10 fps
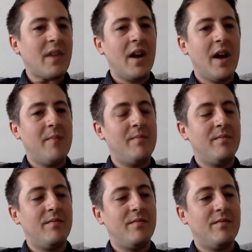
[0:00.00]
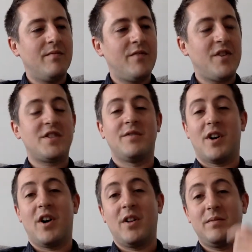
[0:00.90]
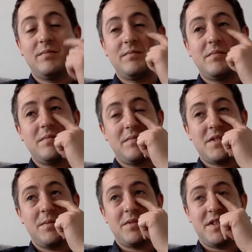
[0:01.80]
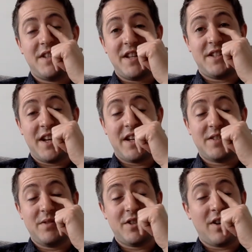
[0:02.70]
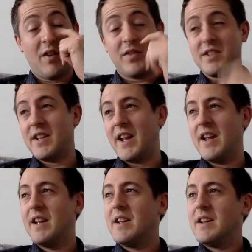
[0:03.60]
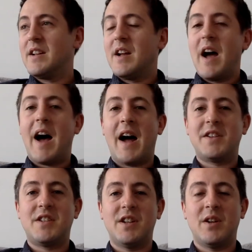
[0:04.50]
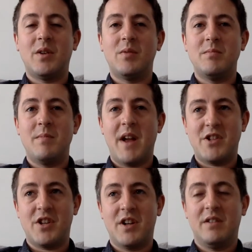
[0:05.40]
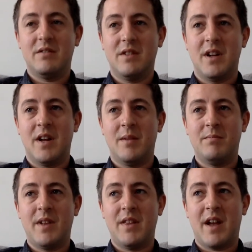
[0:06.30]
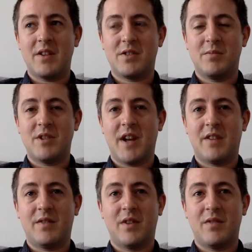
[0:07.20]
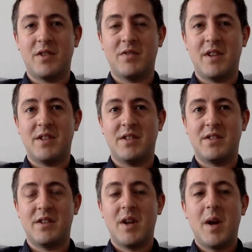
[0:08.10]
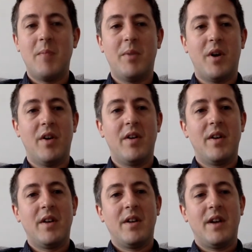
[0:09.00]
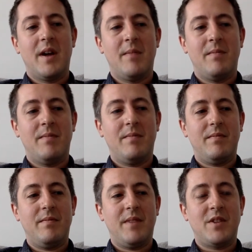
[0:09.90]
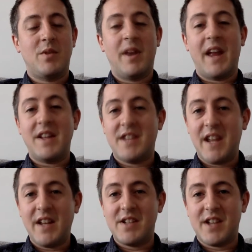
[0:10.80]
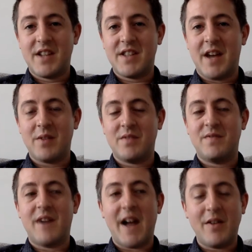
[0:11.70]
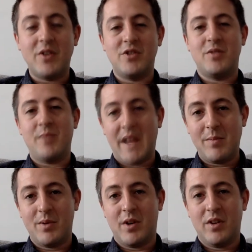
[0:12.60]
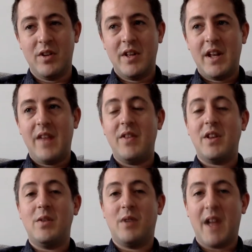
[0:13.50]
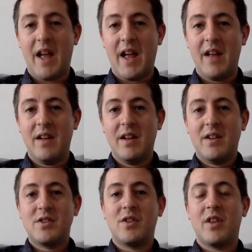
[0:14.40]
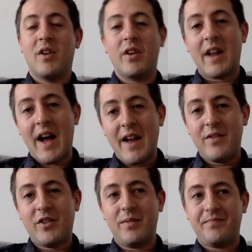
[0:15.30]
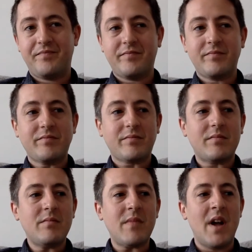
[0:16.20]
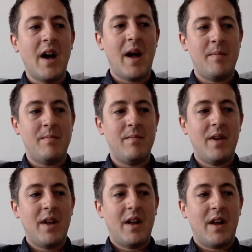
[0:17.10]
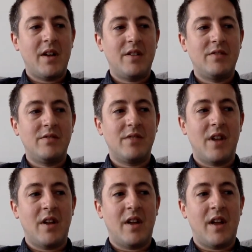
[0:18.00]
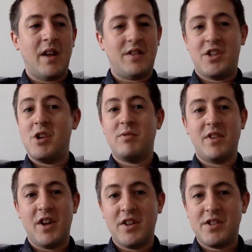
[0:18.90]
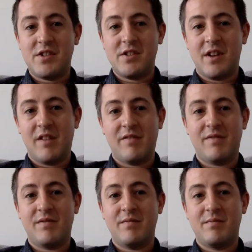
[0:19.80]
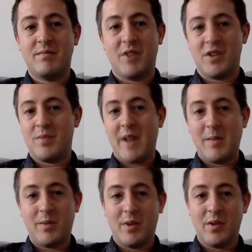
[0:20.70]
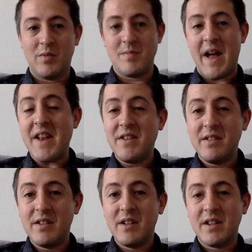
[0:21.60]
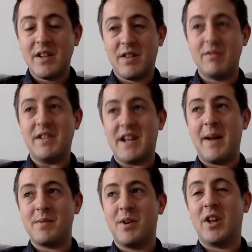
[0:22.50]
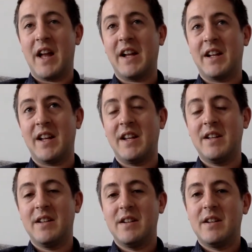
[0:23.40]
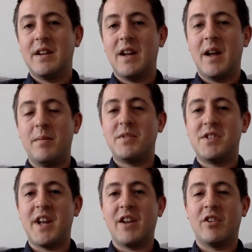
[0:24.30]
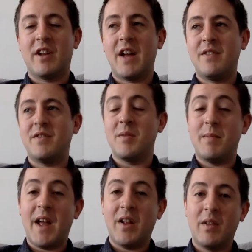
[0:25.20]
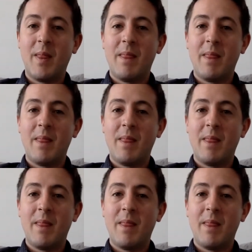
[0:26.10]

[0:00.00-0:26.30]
um, first of all, some statistics which are obviously hard to measure in that subject for obvious reasons. But um, in 2018, 6,500 people in the UK took their own lives. Um, it's two-thirds of those people were men. You're three times more likely to take your own life if you're male.